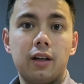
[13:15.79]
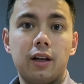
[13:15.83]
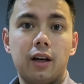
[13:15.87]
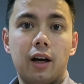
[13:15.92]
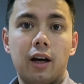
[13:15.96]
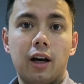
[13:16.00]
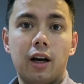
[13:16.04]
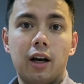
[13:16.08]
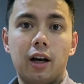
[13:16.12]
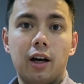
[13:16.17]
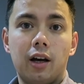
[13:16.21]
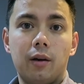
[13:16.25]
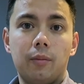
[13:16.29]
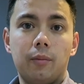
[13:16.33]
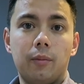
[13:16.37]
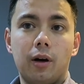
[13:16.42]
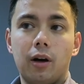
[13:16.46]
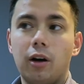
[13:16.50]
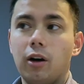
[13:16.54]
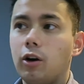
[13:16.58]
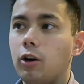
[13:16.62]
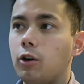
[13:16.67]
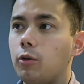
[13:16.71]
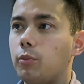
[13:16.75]

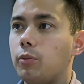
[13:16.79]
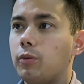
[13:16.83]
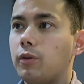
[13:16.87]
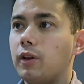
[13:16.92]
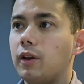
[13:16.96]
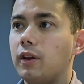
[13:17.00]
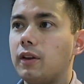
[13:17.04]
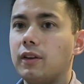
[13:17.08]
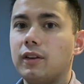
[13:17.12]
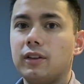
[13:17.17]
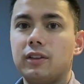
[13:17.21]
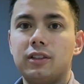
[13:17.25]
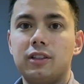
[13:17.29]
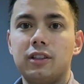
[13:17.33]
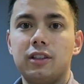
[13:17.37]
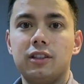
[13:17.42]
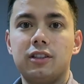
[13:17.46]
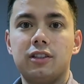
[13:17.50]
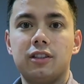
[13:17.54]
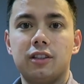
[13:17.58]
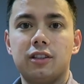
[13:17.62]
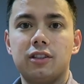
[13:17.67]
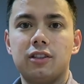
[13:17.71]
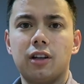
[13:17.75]
I hope that this
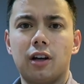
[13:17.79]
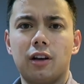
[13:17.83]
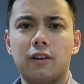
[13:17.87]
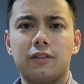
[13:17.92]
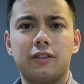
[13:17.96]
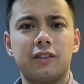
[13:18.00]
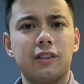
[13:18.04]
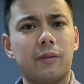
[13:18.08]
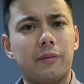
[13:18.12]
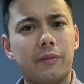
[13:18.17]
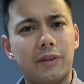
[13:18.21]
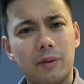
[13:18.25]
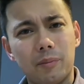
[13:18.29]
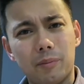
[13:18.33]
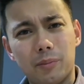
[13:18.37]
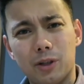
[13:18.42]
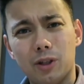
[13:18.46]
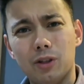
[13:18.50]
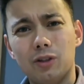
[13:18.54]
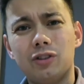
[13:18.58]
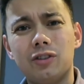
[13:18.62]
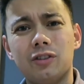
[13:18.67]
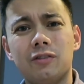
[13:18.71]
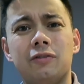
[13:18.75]
is the start of something
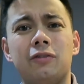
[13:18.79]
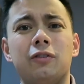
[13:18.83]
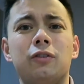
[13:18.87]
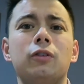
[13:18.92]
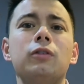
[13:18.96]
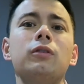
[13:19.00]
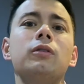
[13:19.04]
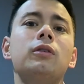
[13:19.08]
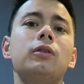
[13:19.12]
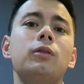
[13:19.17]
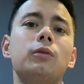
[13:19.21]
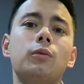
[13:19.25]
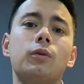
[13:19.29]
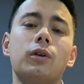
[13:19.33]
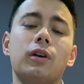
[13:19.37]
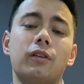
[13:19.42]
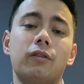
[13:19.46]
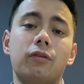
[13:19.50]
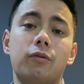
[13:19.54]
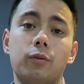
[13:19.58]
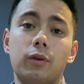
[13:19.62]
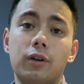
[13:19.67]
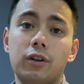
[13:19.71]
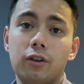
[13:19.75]
beautiful
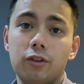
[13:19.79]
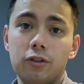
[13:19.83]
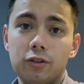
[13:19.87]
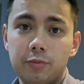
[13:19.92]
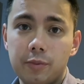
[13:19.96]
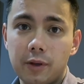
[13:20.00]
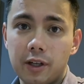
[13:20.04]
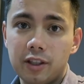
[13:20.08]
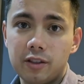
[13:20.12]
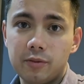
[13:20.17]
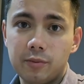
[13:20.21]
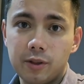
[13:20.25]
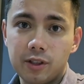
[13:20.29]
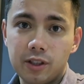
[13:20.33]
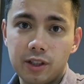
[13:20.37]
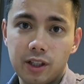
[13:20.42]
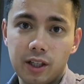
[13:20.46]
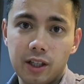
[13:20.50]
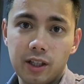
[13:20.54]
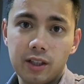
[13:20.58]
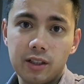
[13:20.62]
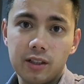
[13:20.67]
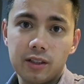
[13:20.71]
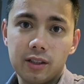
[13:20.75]
with Windows-based
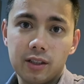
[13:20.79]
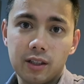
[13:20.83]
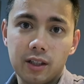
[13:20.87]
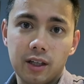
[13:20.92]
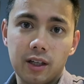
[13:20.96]
machines,